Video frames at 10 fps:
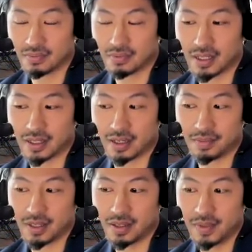Right.
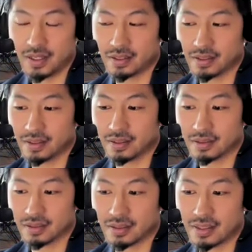I mean,
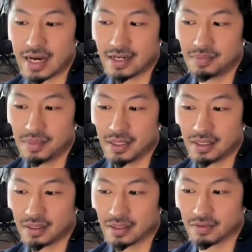the
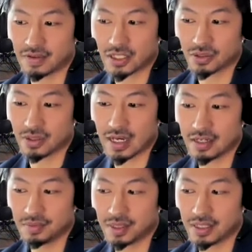anatomy, the fascial
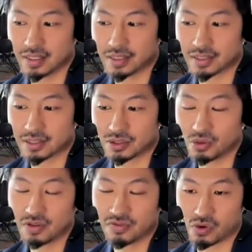anatomy, it's
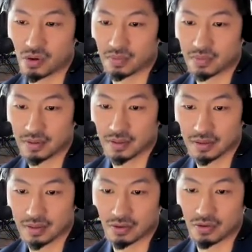uniform
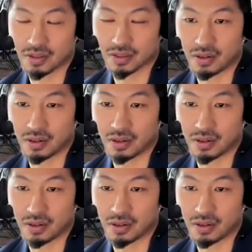across